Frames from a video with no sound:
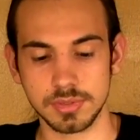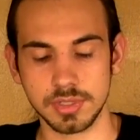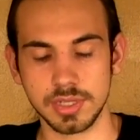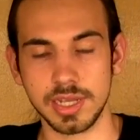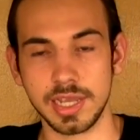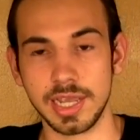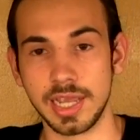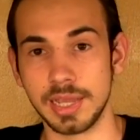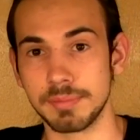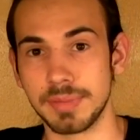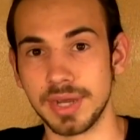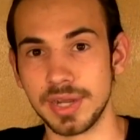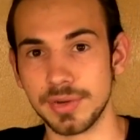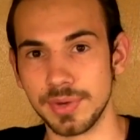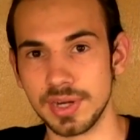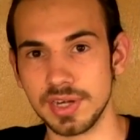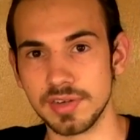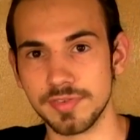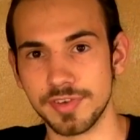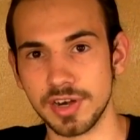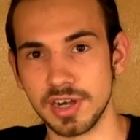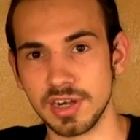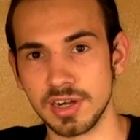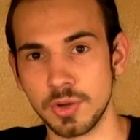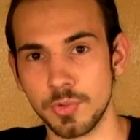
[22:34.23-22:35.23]
And by rate
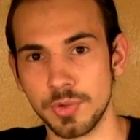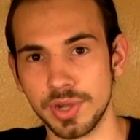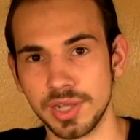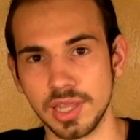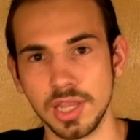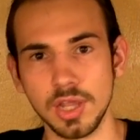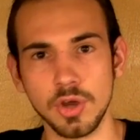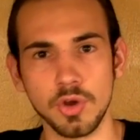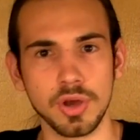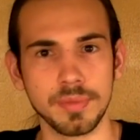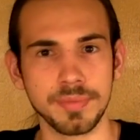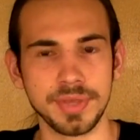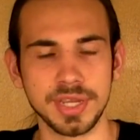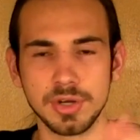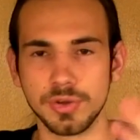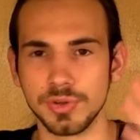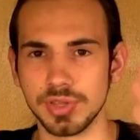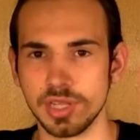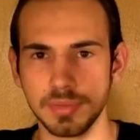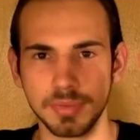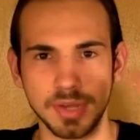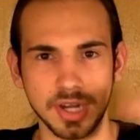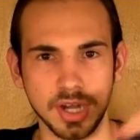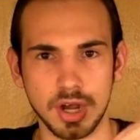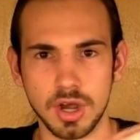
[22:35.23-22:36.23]
of fire going low, I mean
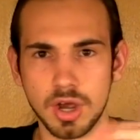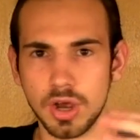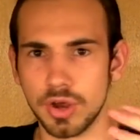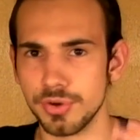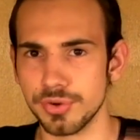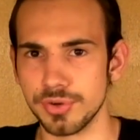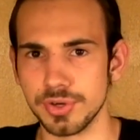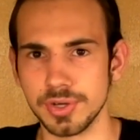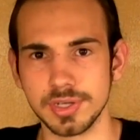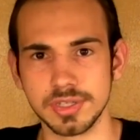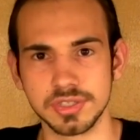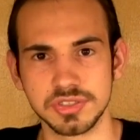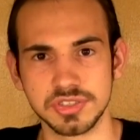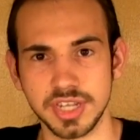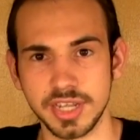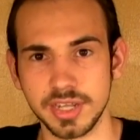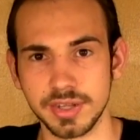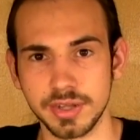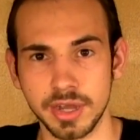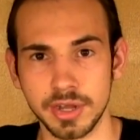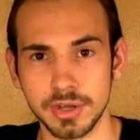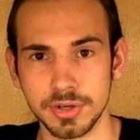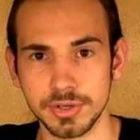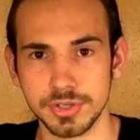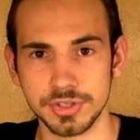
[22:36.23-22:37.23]
only about 100, say
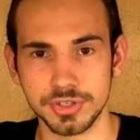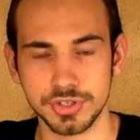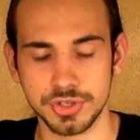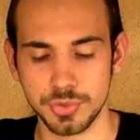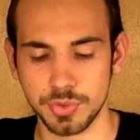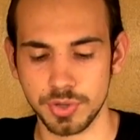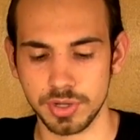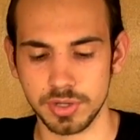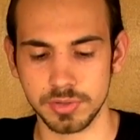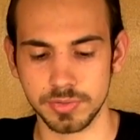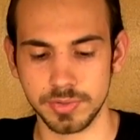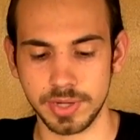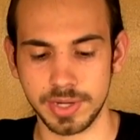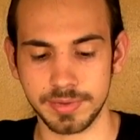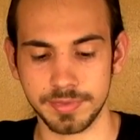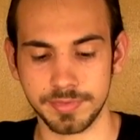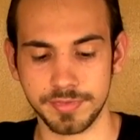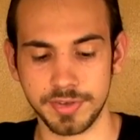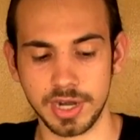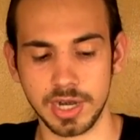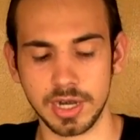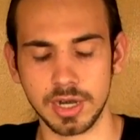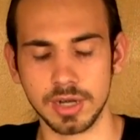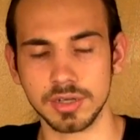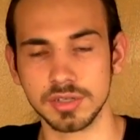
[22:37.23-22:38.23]
100, 200 rate of
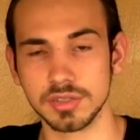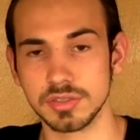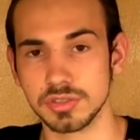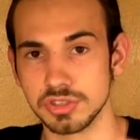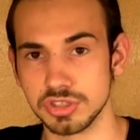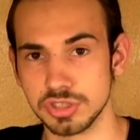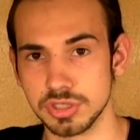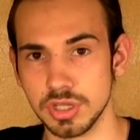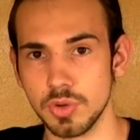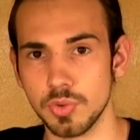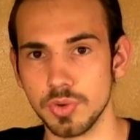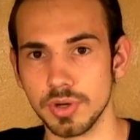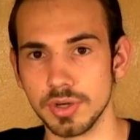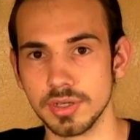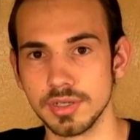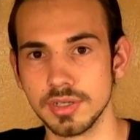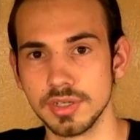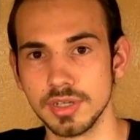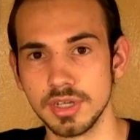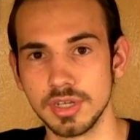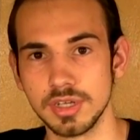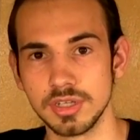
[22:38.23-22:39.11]
fire slower.